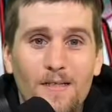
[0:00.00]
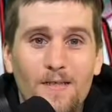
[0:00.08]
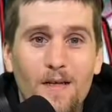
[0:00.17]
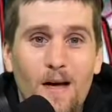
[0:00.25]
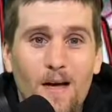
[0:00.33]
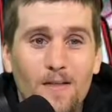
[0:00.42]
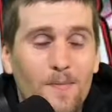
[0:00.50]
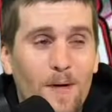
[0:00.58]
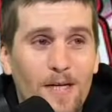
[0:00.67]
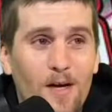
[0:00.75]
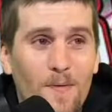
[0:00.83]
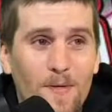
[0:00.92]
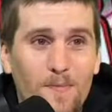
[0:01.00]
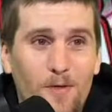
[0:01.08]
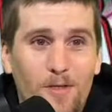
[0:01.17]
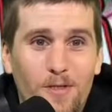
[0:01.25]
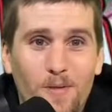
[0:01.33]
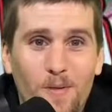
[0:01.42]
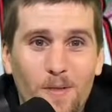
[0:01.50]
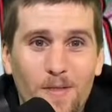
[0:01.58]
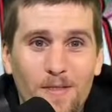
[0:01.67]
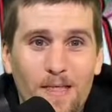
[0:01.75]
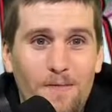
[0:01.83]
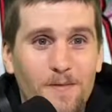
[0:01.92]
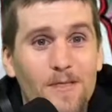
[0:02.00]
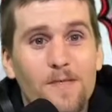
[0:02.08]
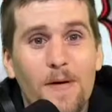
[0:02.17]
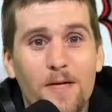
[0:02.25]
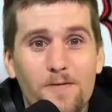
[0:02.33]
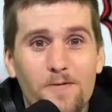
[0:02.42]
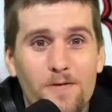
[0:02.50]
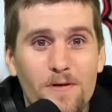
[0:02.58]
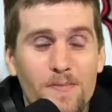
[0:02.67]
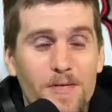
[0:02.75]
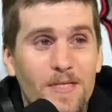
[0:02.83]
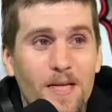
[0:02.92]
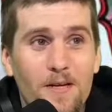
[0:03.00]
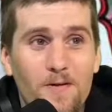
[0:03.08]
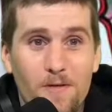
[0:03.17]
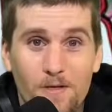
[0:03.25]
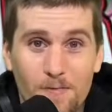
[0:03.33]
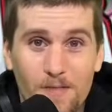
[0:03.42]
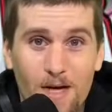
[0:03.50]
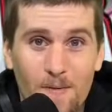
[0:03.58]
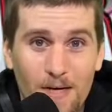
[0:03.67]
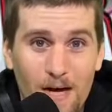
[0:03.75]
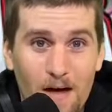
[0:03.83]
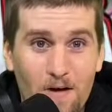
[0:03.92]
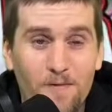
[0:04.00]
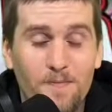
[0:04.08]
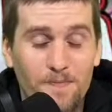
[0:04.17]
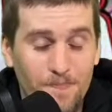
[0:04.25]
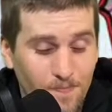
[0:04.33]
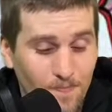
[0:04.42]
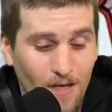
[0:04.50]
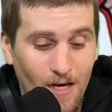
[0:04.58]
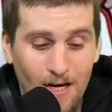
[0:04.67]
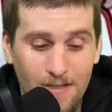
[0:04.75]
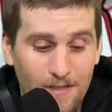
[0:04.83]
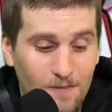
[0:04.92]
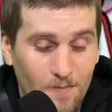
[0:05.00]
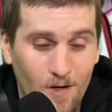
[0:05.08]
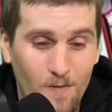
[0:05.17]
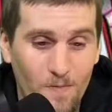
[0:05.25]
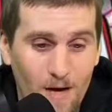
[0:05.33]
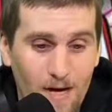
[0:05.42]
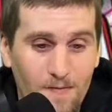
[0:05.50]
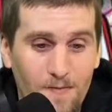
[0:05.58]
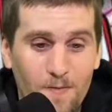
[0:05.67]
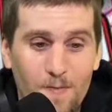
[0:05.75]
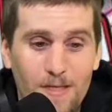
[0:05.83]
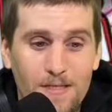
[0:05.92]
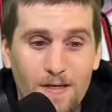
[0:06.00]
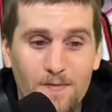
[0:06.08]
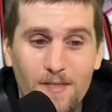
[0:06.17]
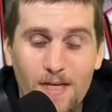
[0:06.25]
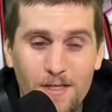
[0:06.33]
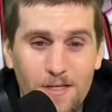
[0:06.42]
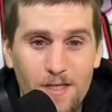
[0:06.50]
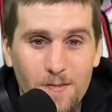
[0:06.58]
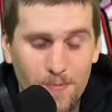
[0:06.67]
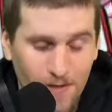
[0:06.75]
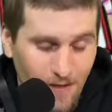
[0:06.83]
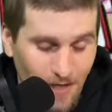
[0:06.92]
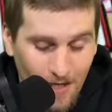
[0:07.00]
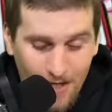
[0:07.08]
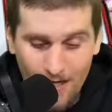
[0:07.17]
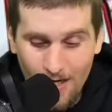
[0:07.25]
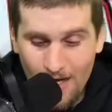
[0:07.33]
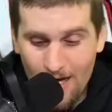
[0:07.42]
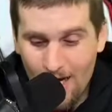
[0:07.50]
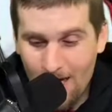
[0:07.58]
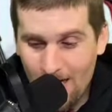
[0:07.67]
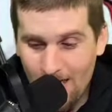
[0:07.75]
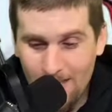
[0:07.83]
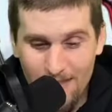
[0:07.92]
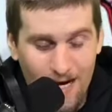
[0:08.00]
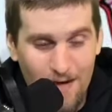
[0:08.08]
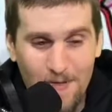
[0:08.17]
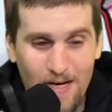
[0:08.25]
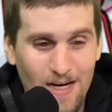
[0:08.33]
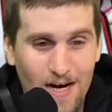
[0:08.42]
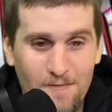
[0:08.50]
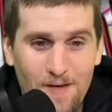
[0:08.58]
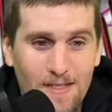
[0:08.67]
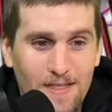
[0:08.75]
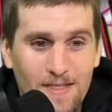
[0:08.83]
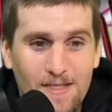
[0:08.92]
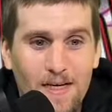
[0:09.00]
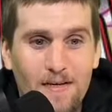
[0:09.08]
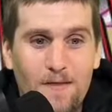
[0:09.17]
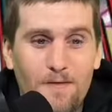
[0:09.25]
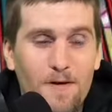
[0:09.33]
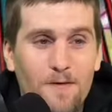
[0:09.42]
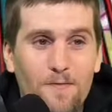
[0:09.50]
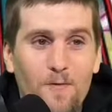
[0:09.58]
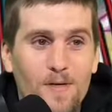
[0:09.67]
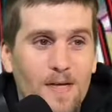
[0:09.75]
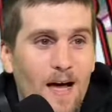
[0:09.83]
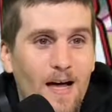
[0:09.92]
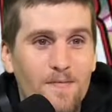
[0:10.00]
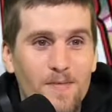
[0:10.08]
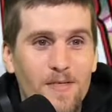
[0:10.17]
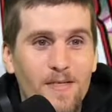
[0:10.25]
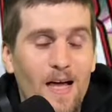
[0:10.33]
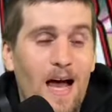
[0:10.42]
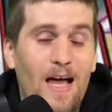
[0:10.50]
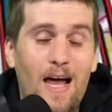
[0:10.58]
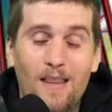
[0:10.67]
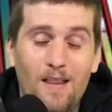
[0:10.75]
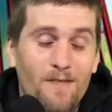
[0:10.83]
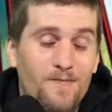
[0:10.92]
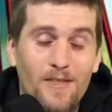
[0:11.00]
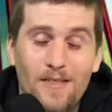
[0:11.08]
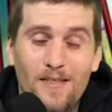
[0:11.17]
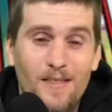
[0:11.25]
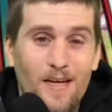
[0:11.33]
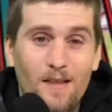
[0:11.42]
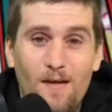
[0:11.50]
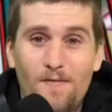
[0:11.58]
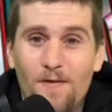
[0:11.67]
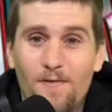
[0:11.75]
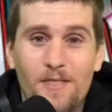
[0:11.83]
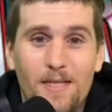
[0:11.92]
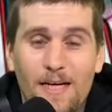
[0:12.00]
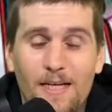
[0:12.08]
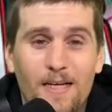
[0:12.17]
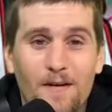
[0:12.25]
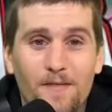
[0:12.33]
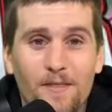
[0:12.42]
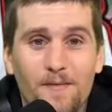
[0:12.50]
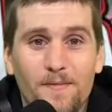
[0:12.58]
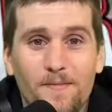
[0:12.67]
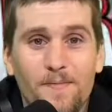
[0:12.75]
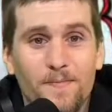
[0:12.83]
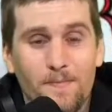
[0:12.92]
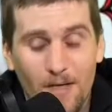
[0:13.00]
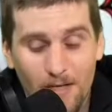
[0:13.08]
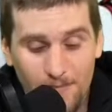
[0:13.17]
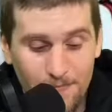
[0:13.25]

to my comic book store. That was a special trip because I knew this was coming out, and I didn't want to wait for my stuff to get shipped. And yeah, man, I read this like 3 or 4 times, and I loved it. I love every second of it. But